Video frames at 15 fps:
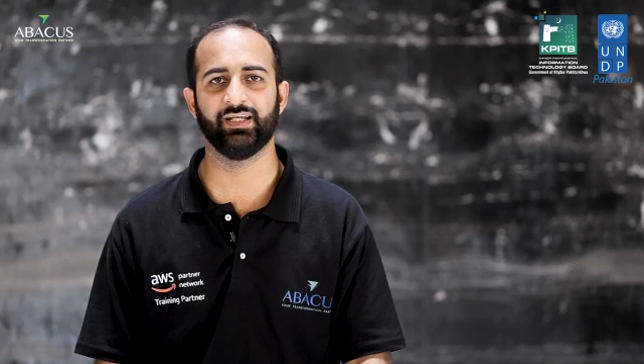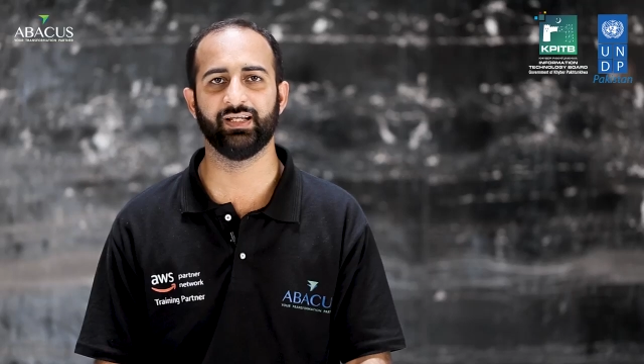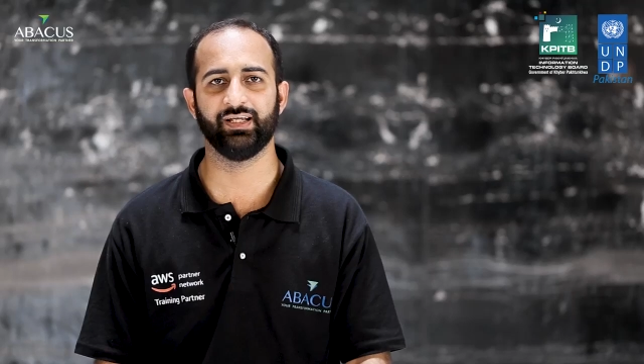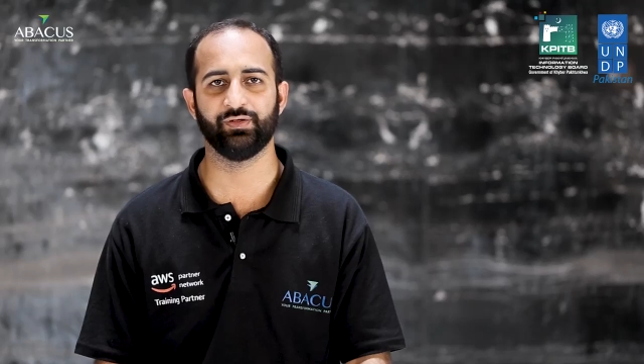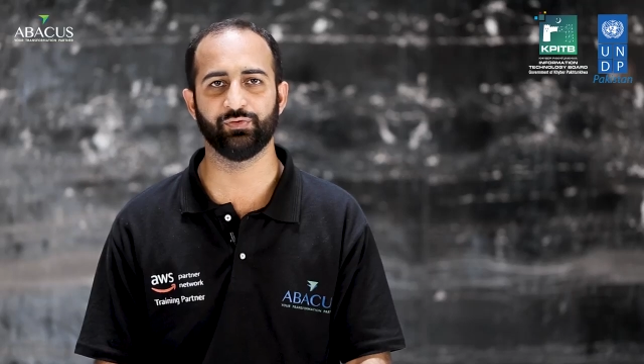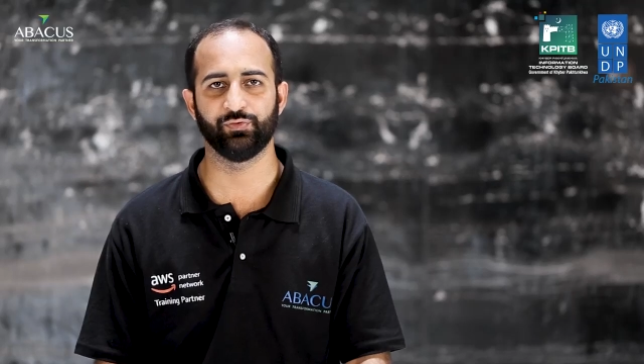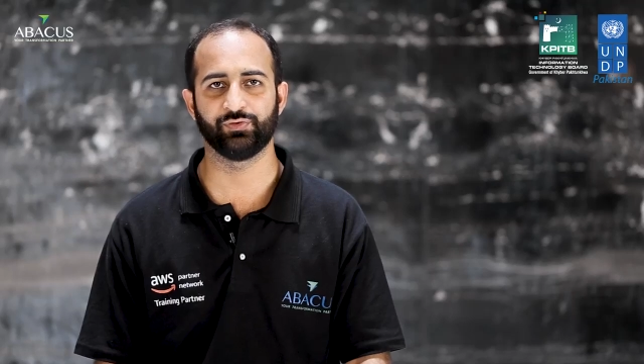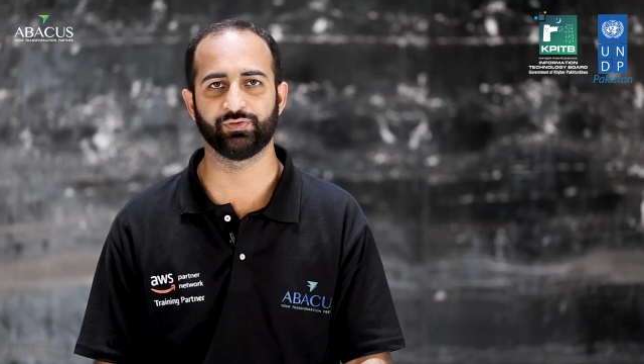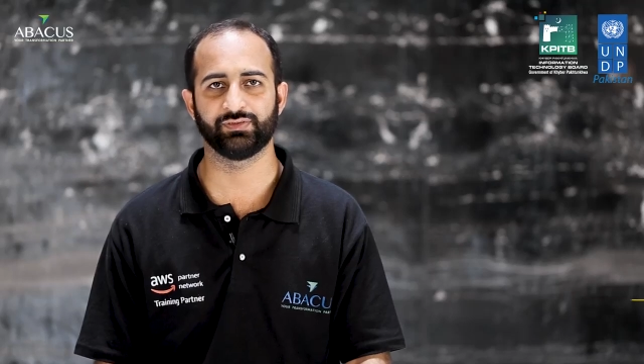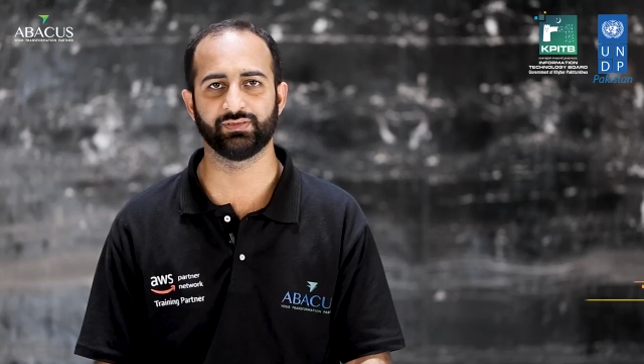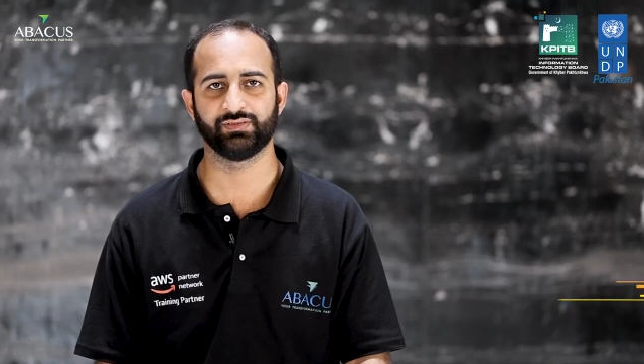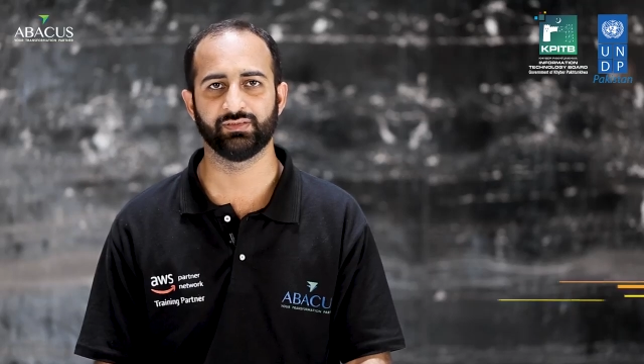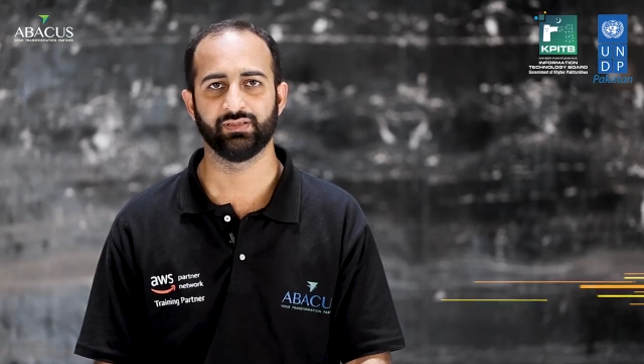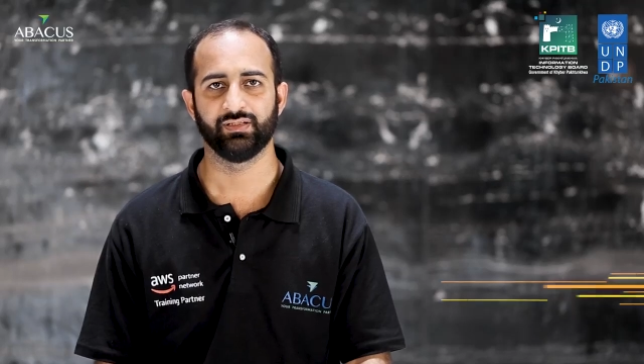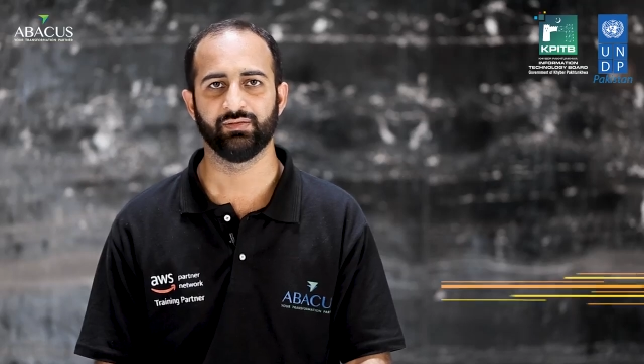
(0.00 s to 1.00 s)
training
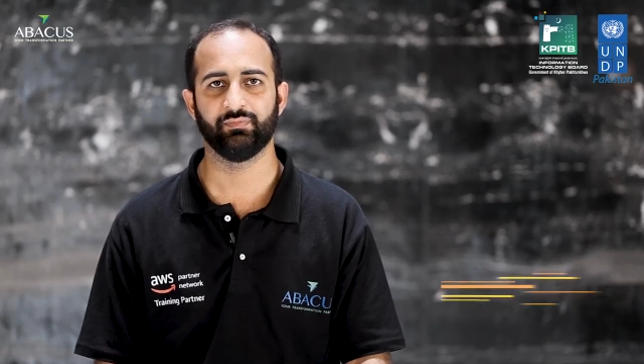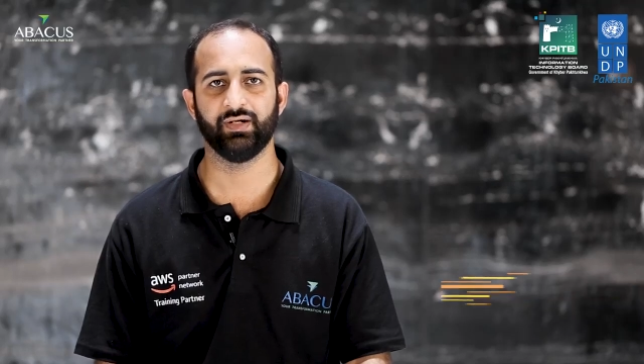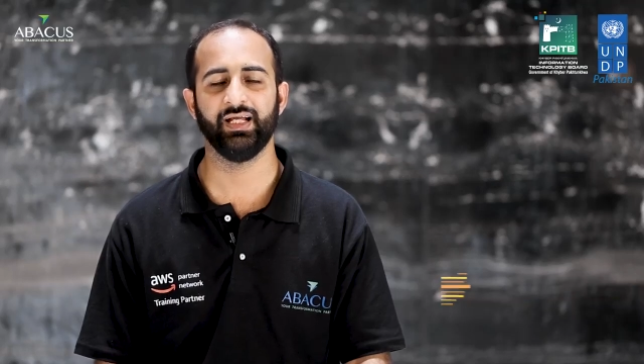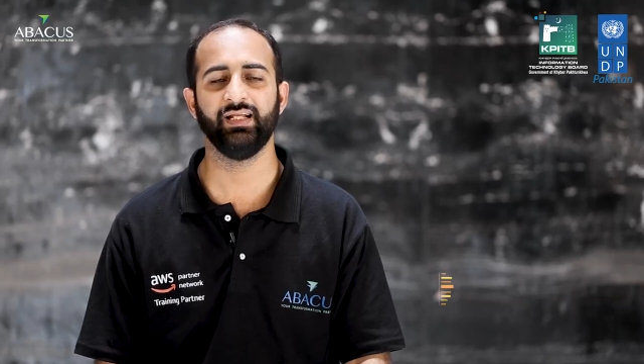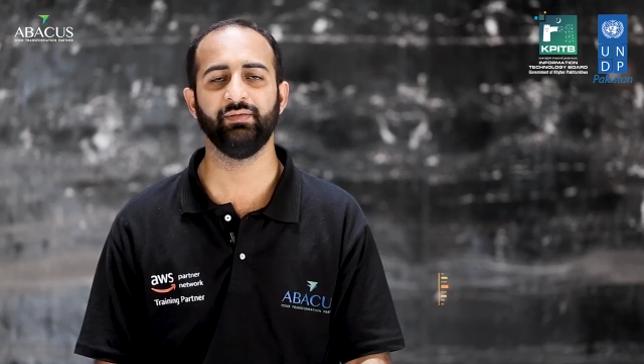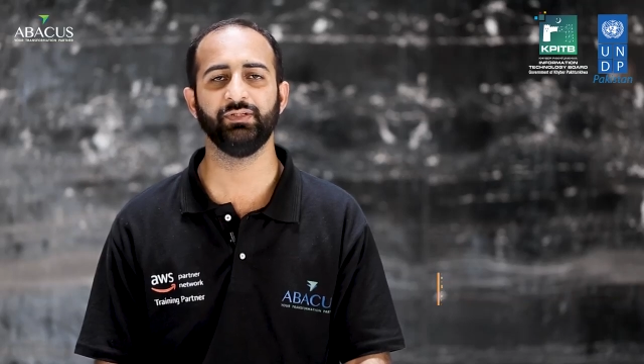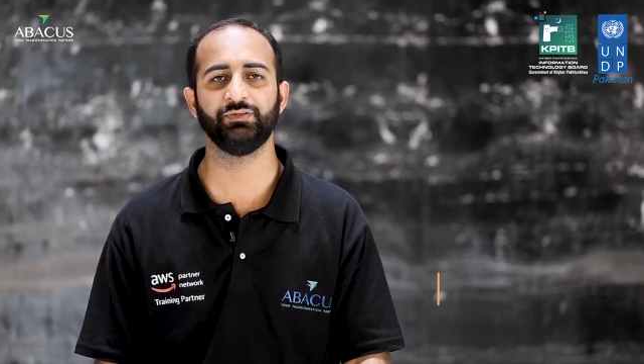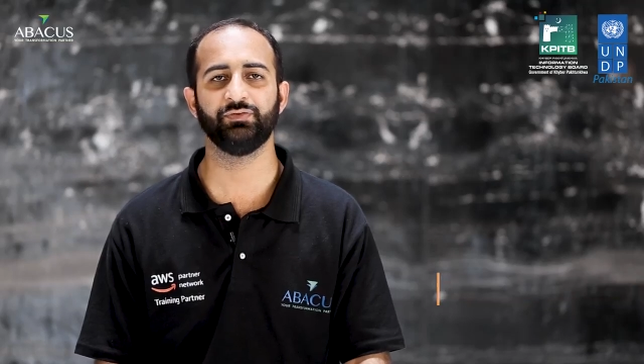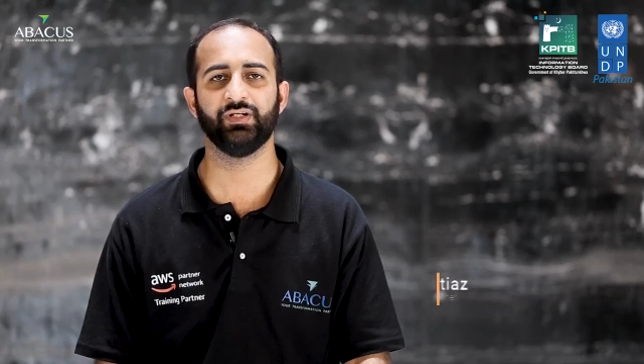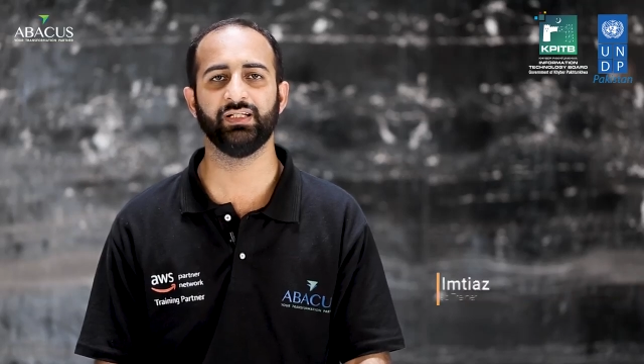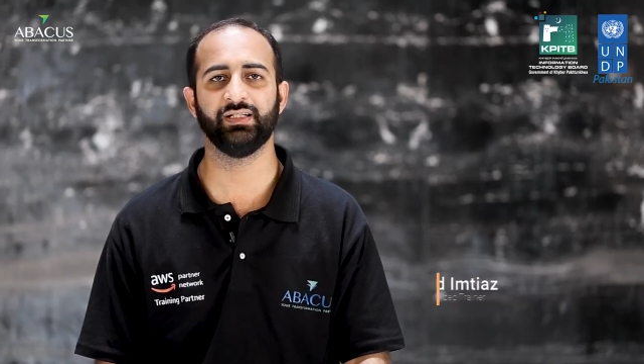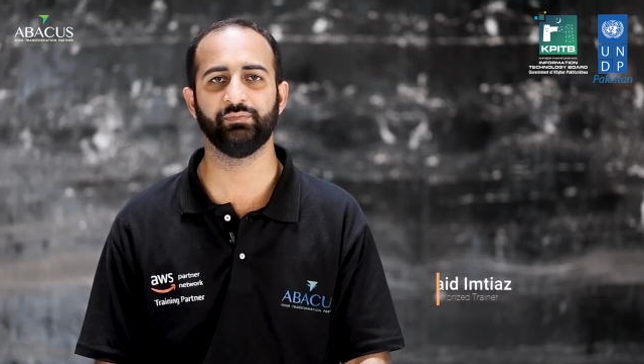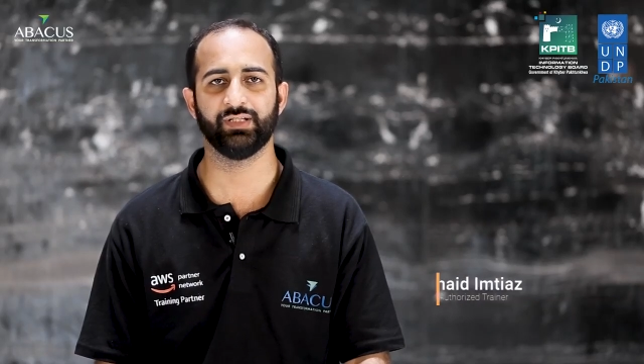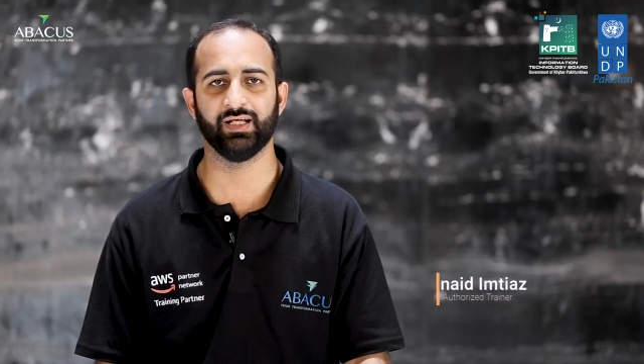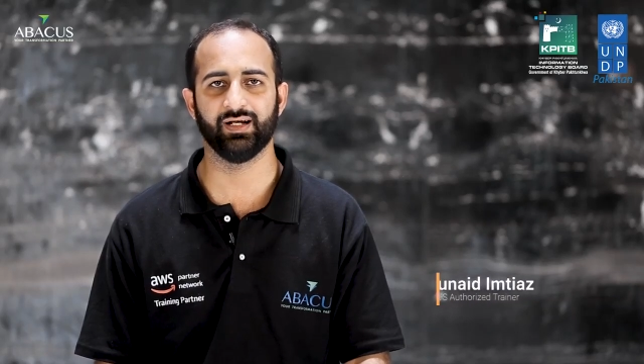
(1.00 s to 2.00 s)
course. My name is
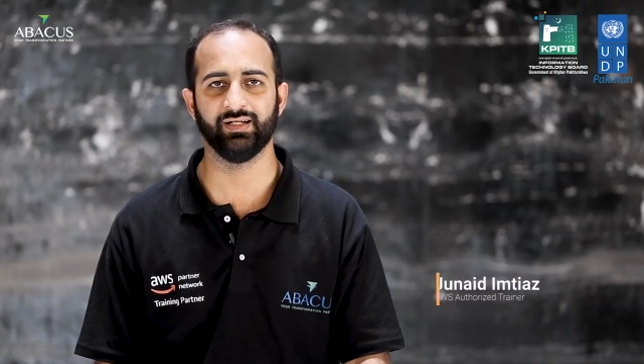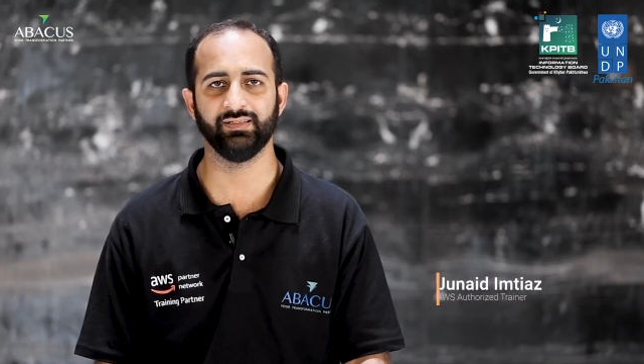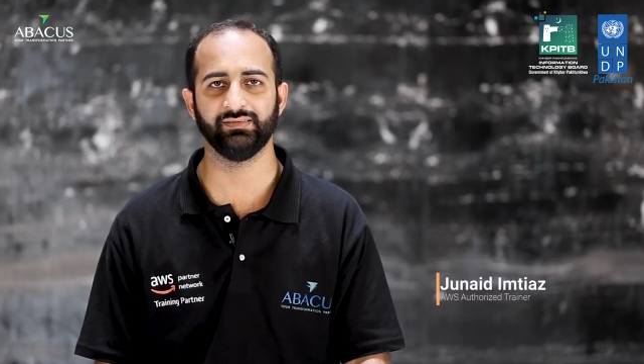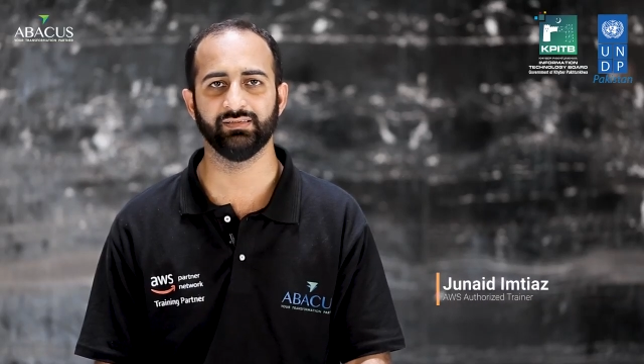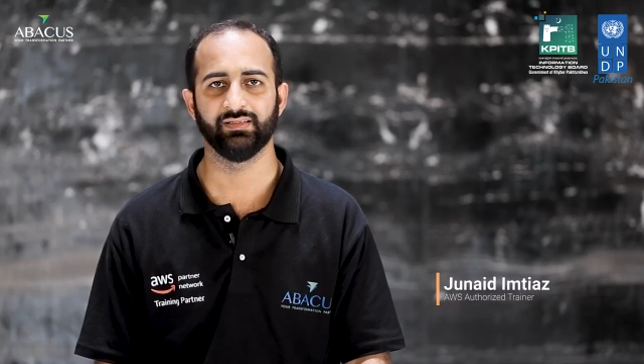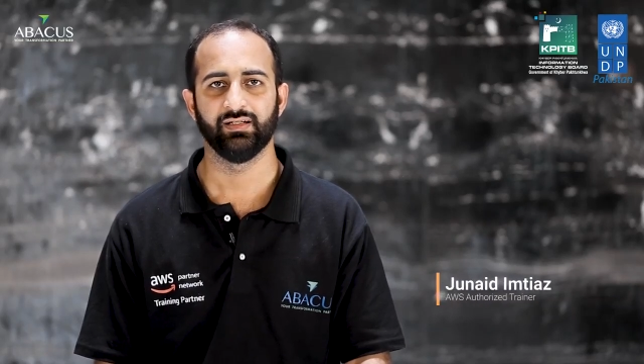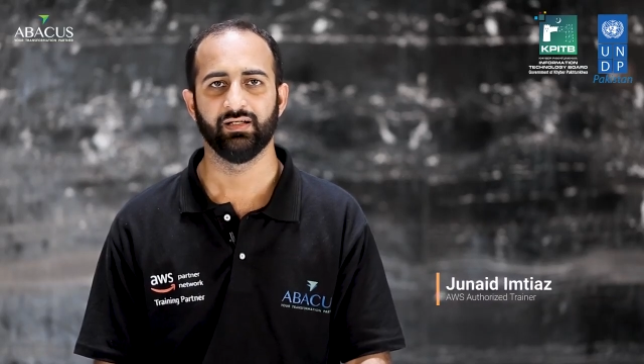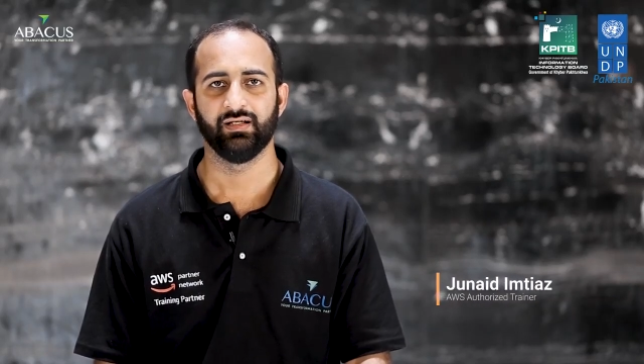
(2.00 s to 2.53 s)
Junaid Imtiaz